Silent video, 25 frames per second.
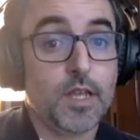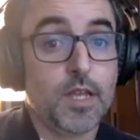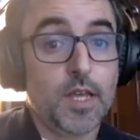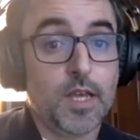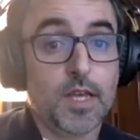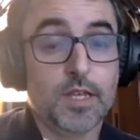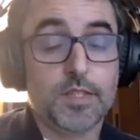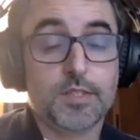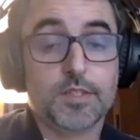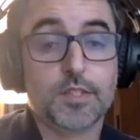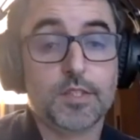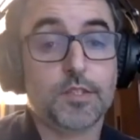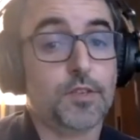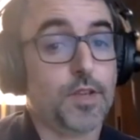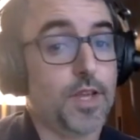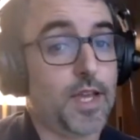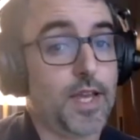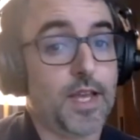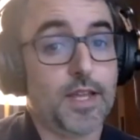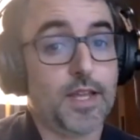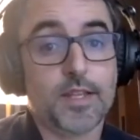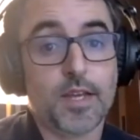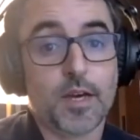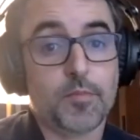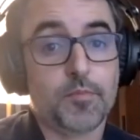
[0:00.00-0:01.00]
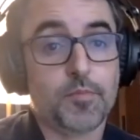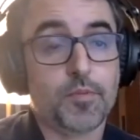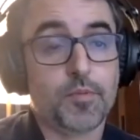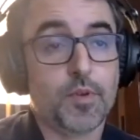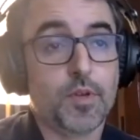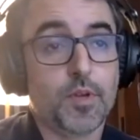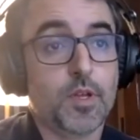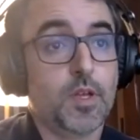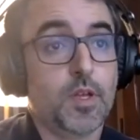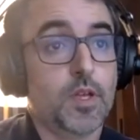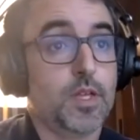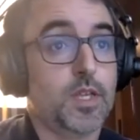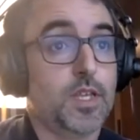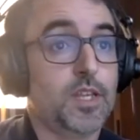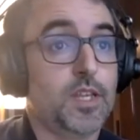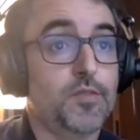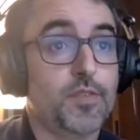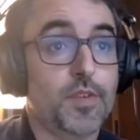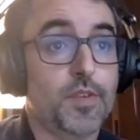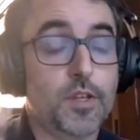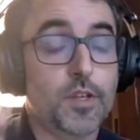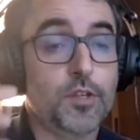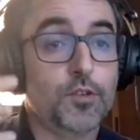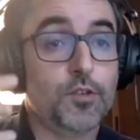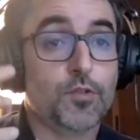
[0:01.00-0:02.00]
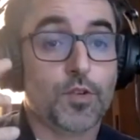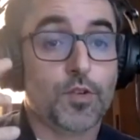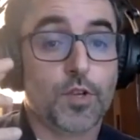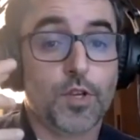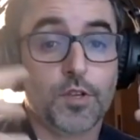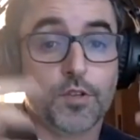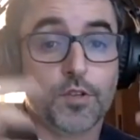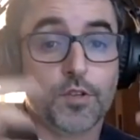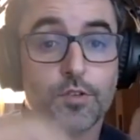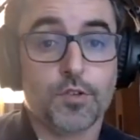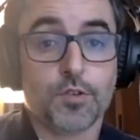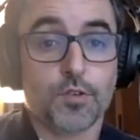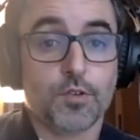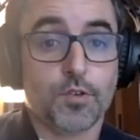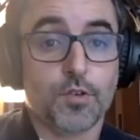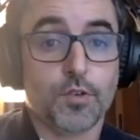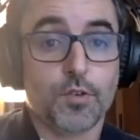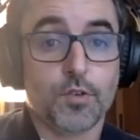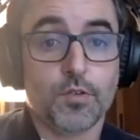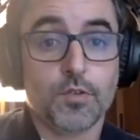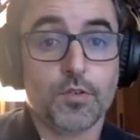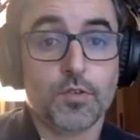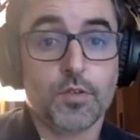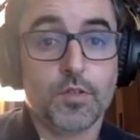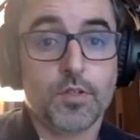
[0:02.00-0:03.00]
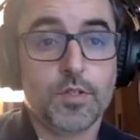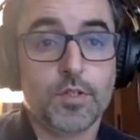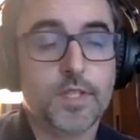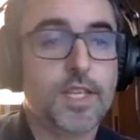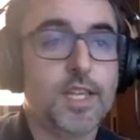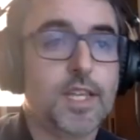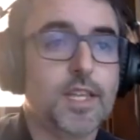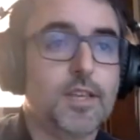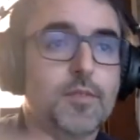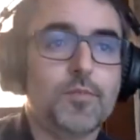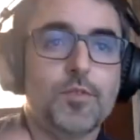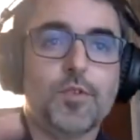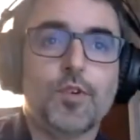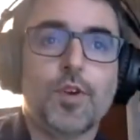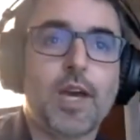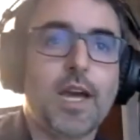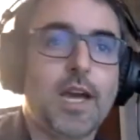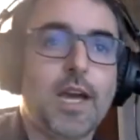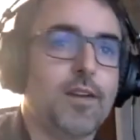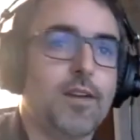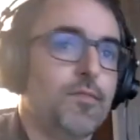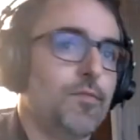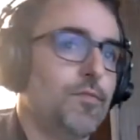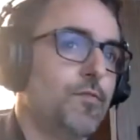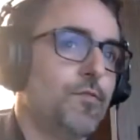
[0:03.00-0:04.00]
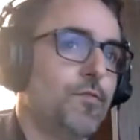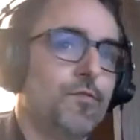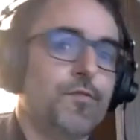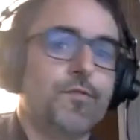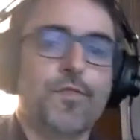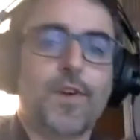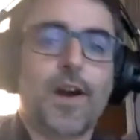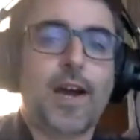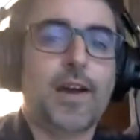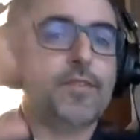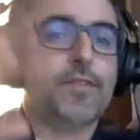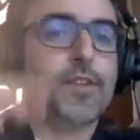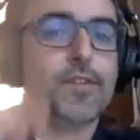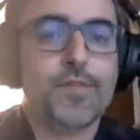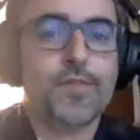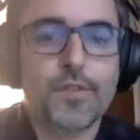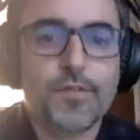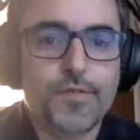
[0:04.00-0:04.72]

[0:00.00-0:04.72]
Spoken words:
And so you end up, even in your internal team, you have 5 different